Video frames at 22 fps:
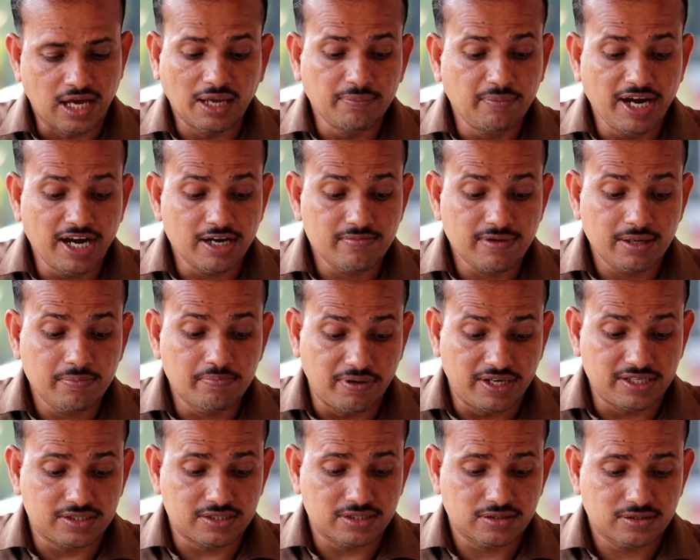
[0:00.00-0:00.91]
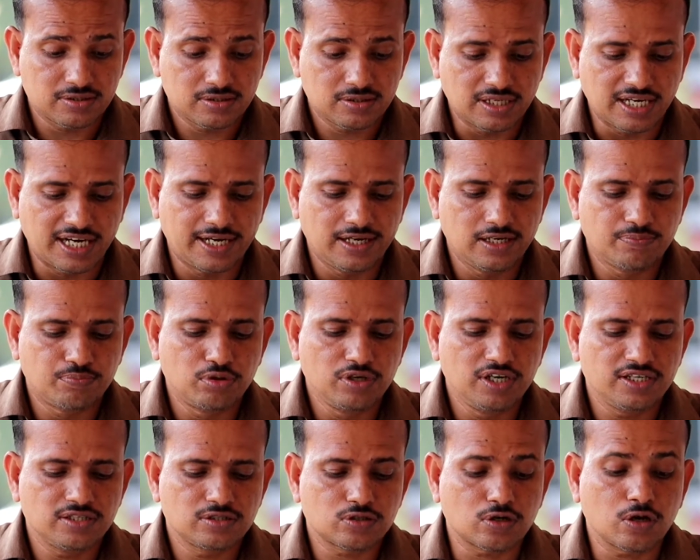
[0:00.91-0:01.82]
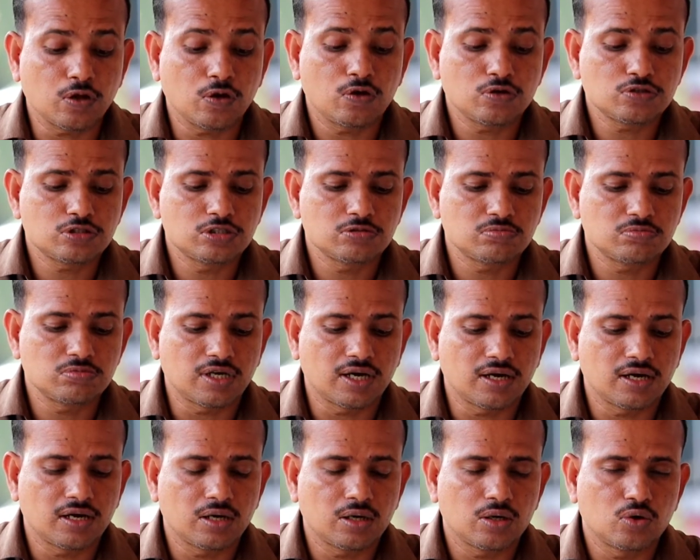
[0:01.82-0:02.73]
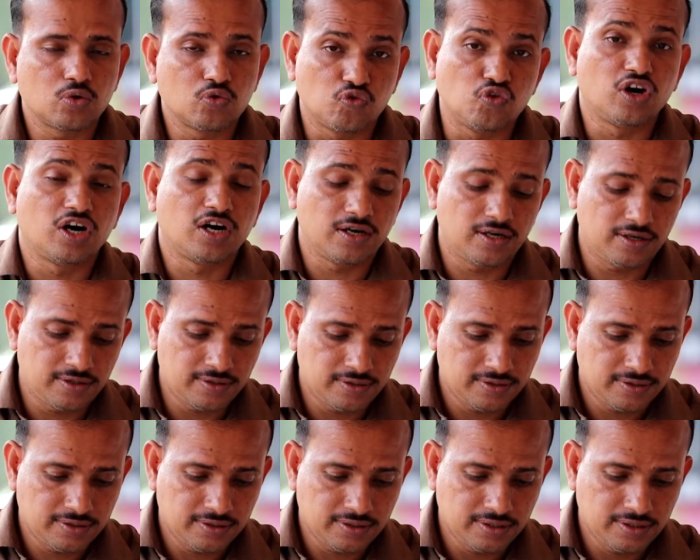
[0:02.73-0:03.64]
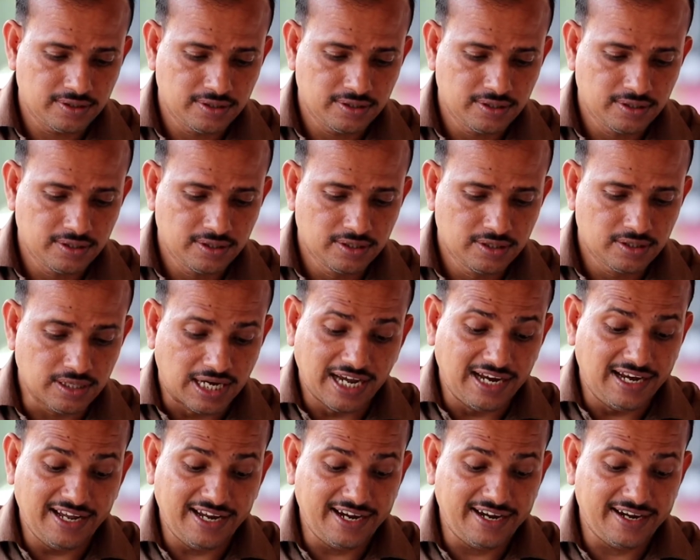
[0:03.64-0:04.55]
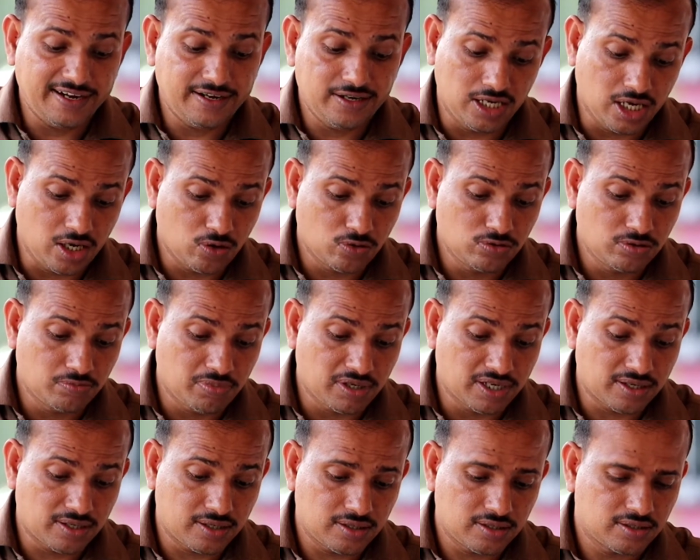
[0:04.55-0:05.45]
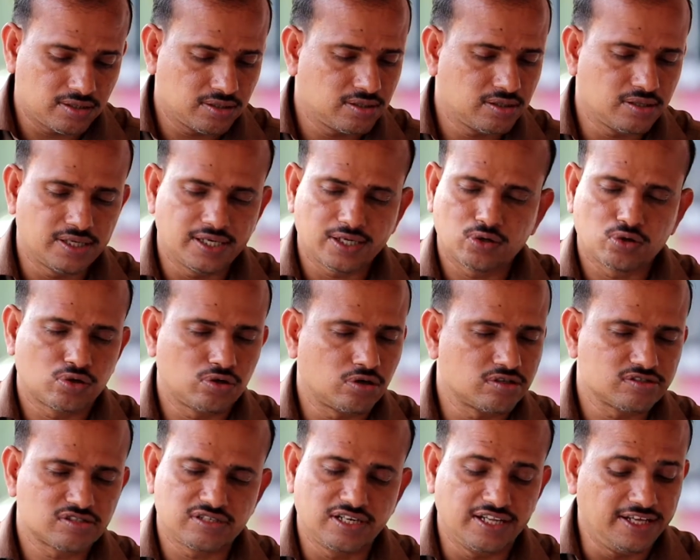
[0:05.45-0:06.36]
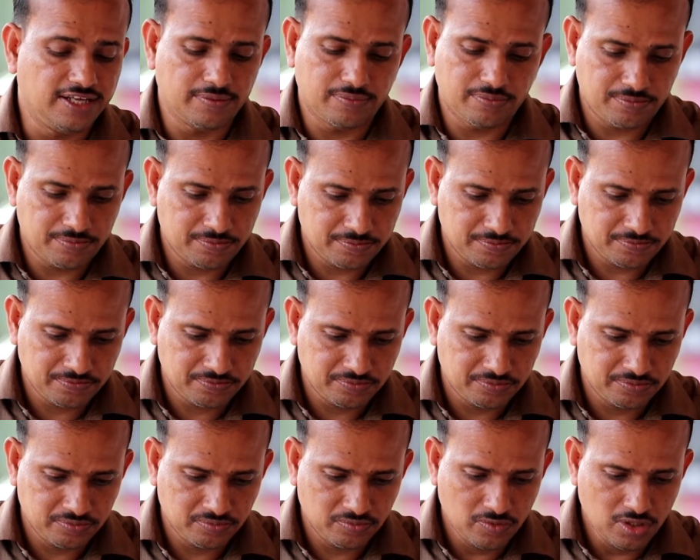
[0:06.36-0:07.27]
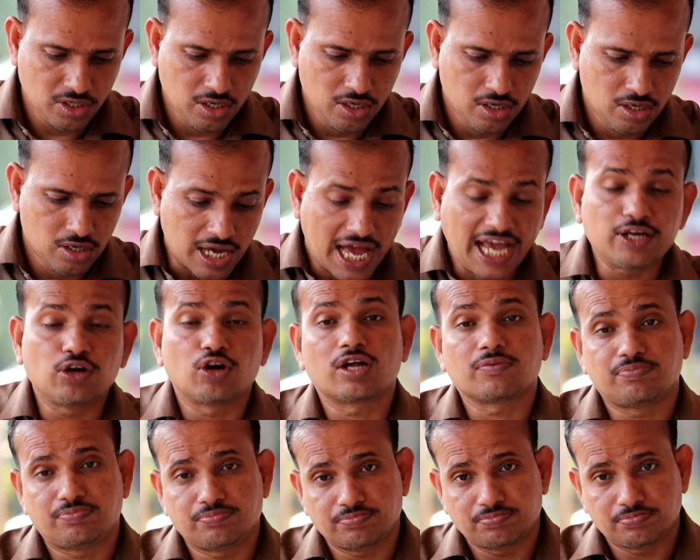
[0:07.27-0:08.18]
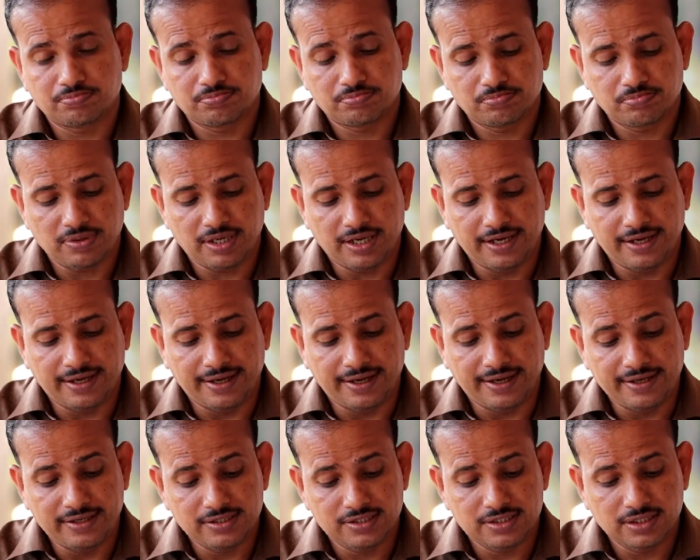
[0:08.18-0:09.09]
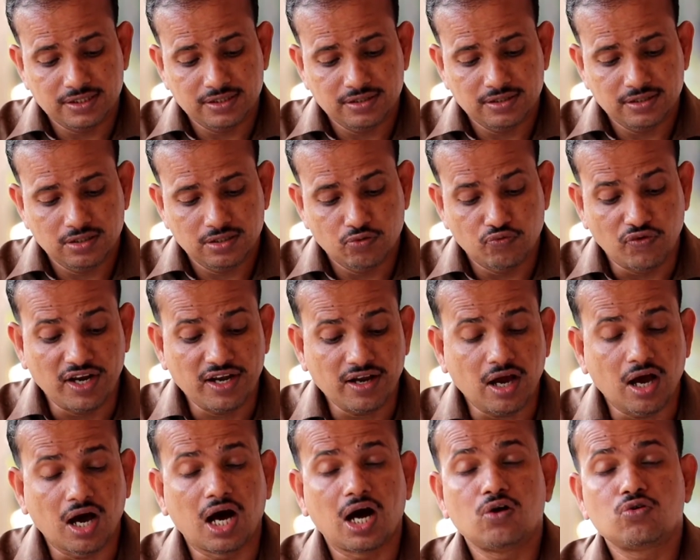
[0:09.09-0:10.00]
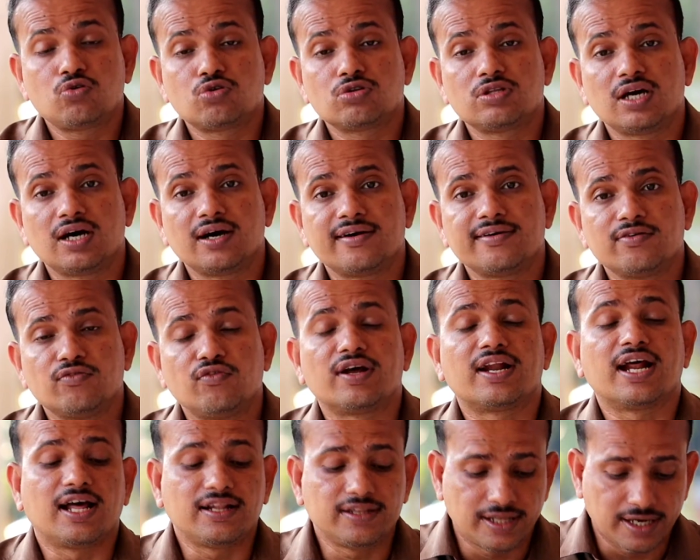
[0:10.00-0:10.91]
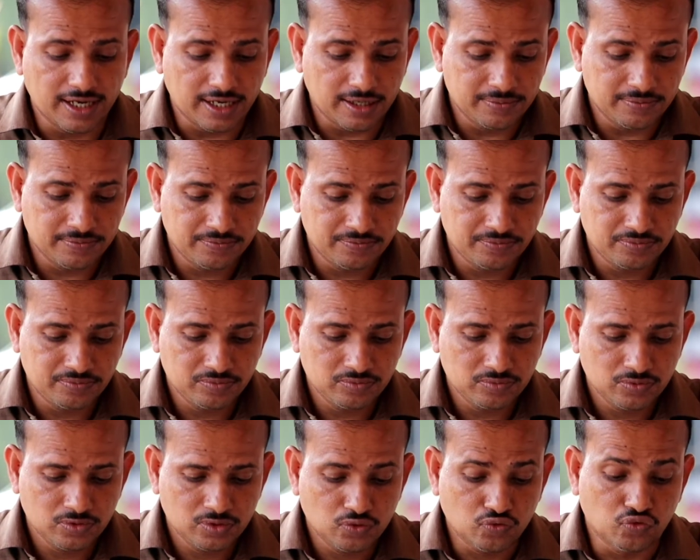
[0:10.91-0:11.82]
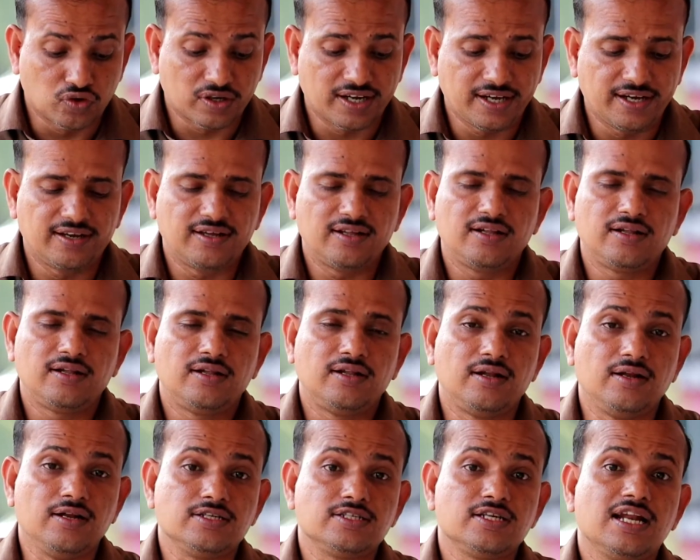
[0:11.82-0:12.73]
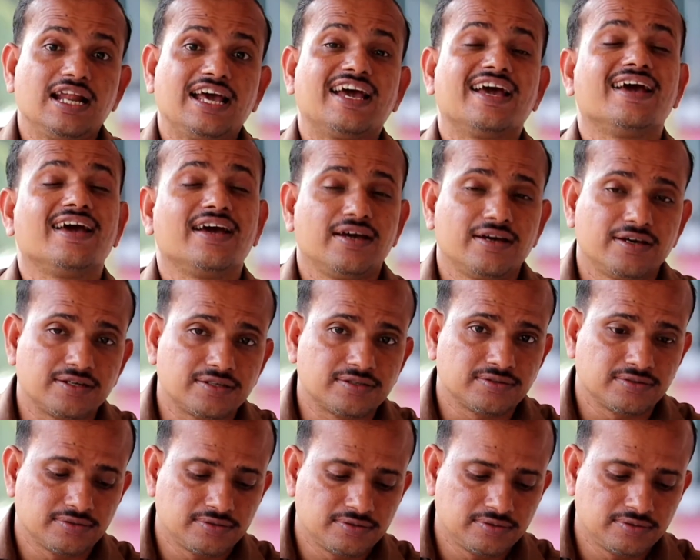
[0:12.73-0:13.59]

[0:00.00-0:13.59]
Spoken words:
I made my bed and pulled it close to the wall. I lay down, but I could not sleep. I got up and went out to the veranda for a little air,